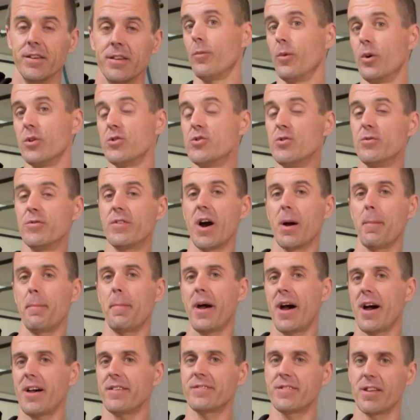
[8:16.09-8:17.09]
Once you've got
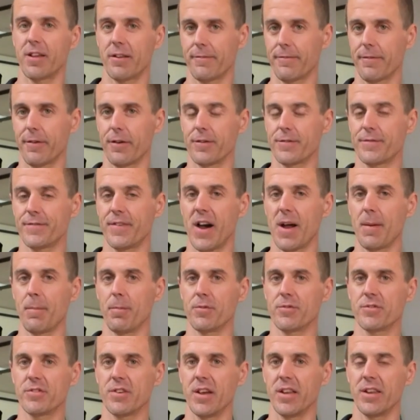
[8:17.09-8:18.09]
past that first
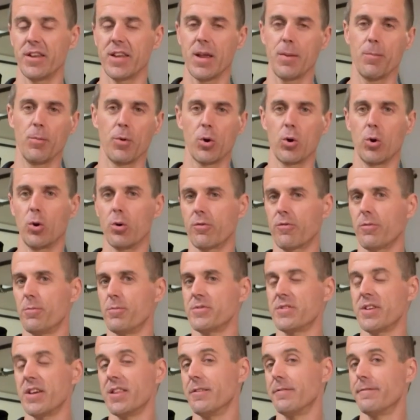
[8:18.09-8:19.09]
5%, and we're going from
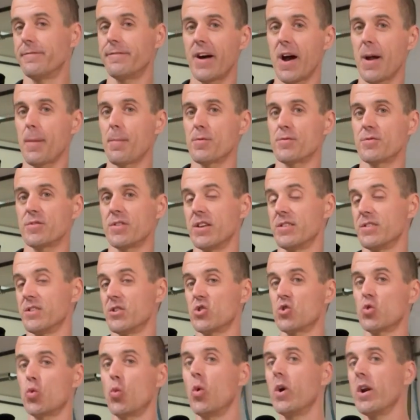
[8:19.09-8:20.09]
say the 5% to
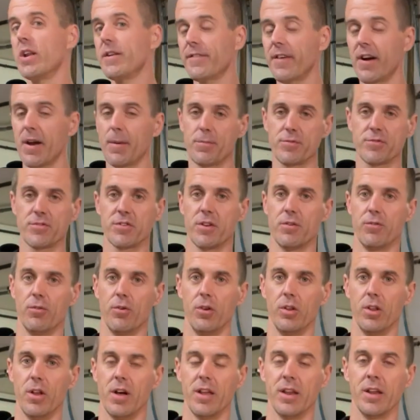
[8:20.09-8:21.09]
25%
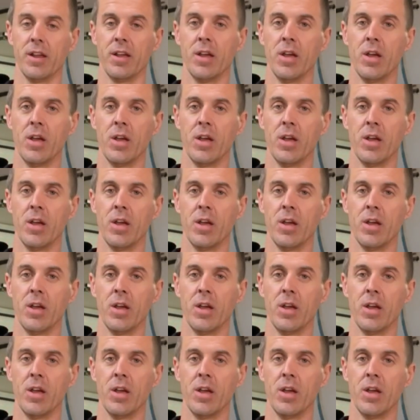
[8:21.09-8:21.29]
roll on,